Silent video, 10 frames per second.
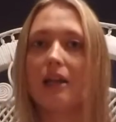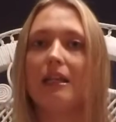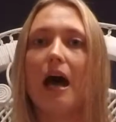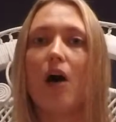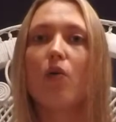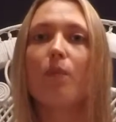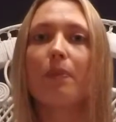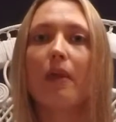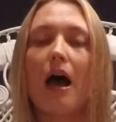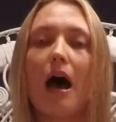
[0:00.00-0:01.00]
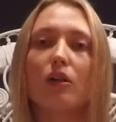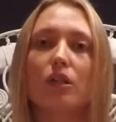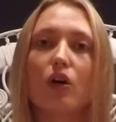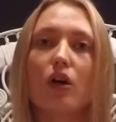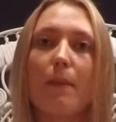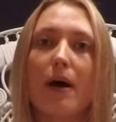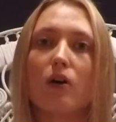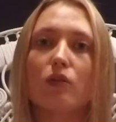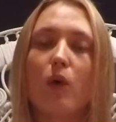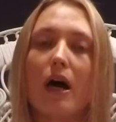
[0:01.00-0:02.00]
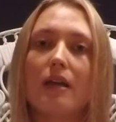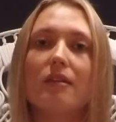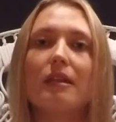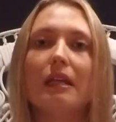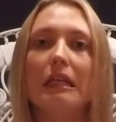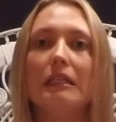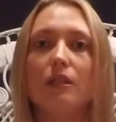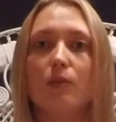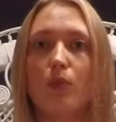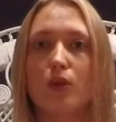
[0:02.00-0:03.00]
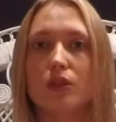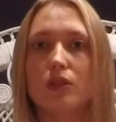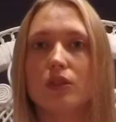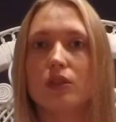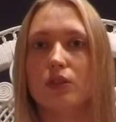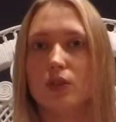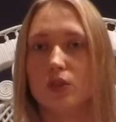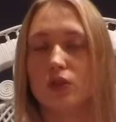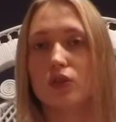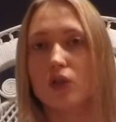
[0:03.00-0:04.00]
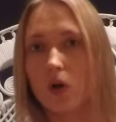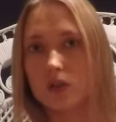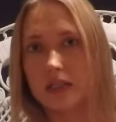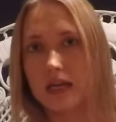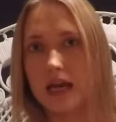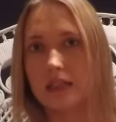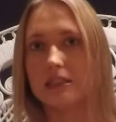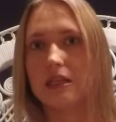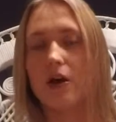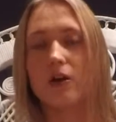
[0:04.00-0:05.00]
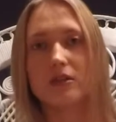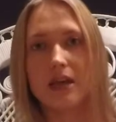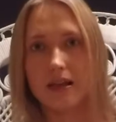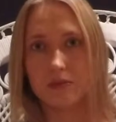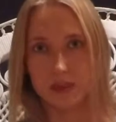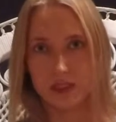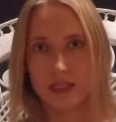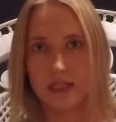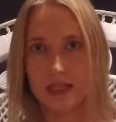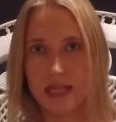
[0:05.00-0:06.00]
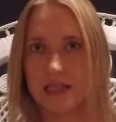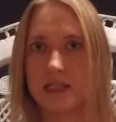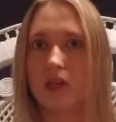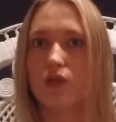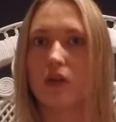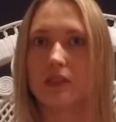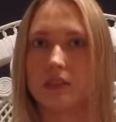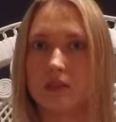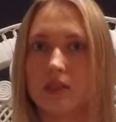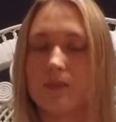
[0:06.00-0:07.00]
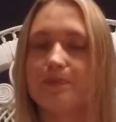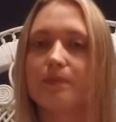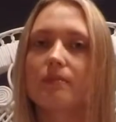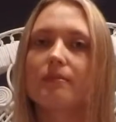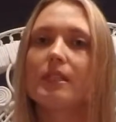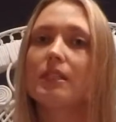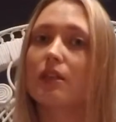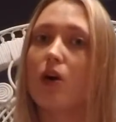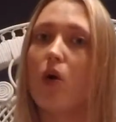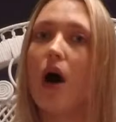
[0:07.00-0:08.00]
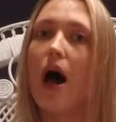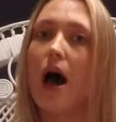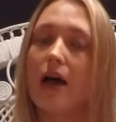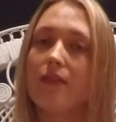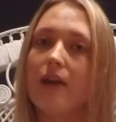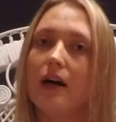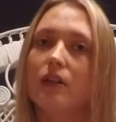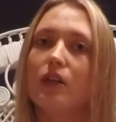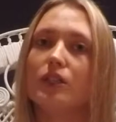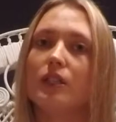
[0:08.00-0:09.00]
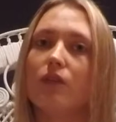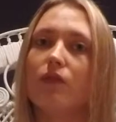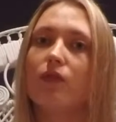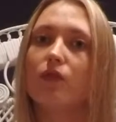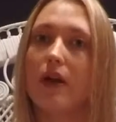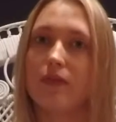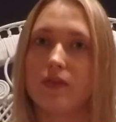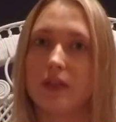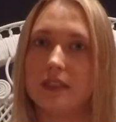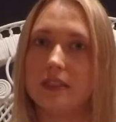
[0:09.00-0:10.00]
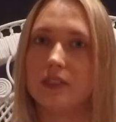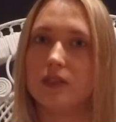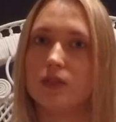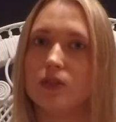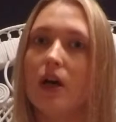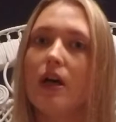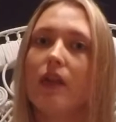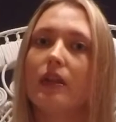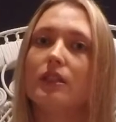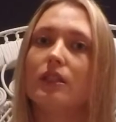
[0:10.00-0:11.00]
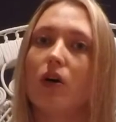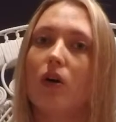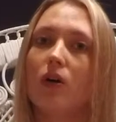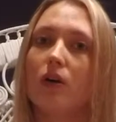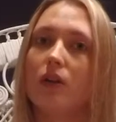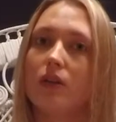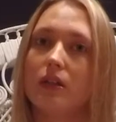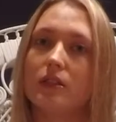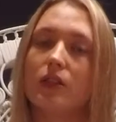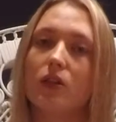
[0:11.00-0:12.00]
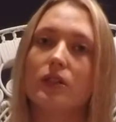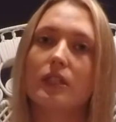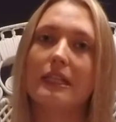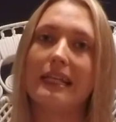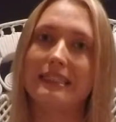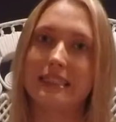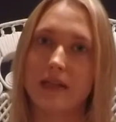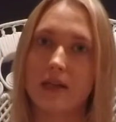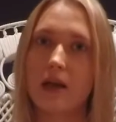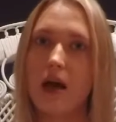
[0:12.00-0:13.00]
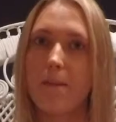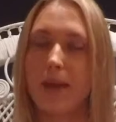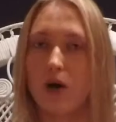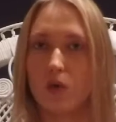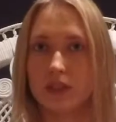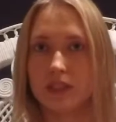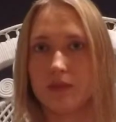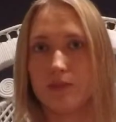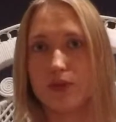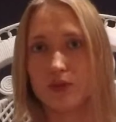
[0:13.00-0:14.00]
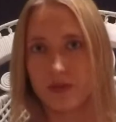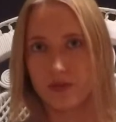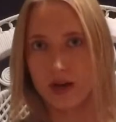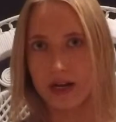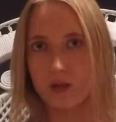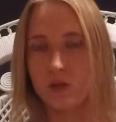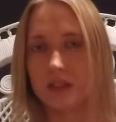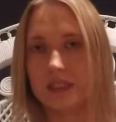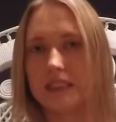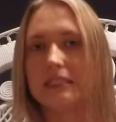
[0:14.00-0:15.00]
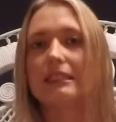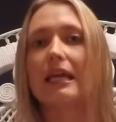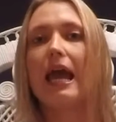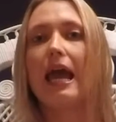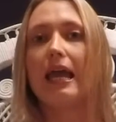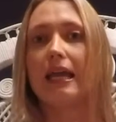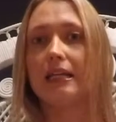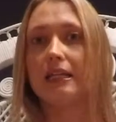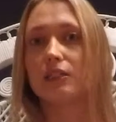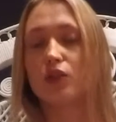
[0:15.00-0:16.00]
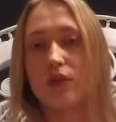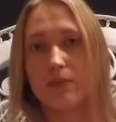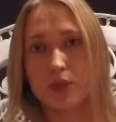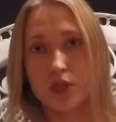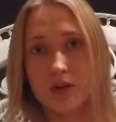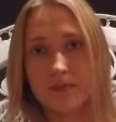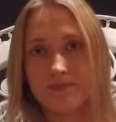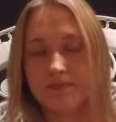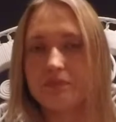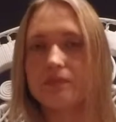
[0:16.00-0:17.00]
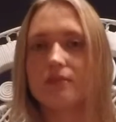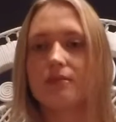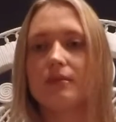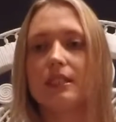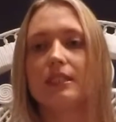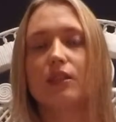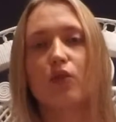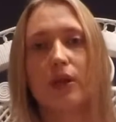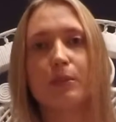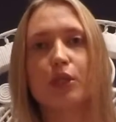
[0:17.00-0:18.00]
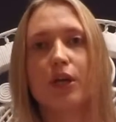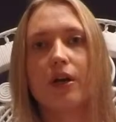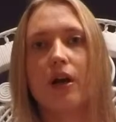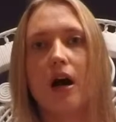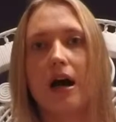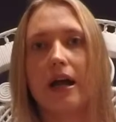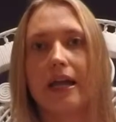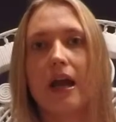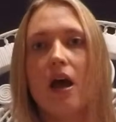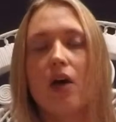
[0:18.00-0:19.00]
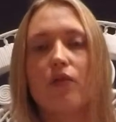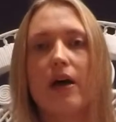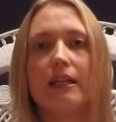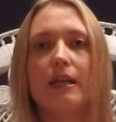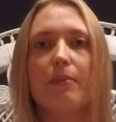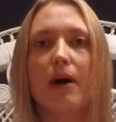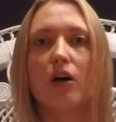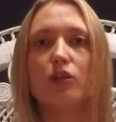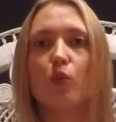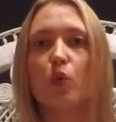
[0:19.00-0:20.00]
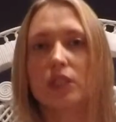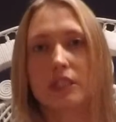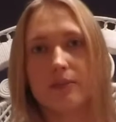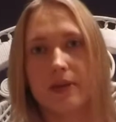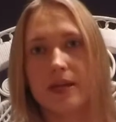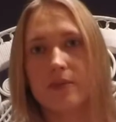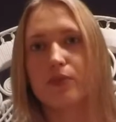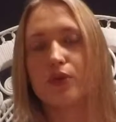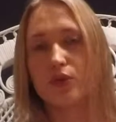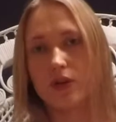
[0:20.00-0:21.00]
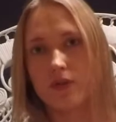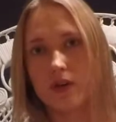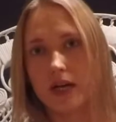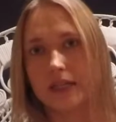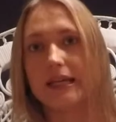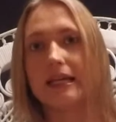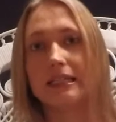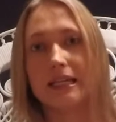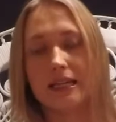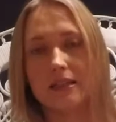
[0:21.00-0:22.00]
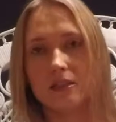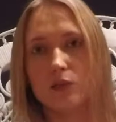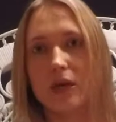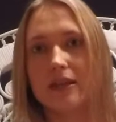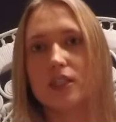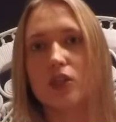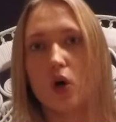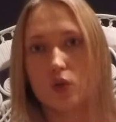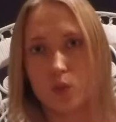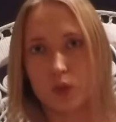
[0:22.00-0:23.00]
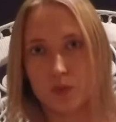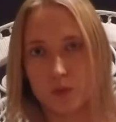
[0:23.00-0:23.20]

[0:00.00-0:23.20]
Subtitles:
Now I'll talk about why I think it's important to use salt as the earth element in cleansing crystals. So I found lots of reference to the salt's cleansing powers and purifying qualities in scripture. In scripture I read about water being purified and healed when salt was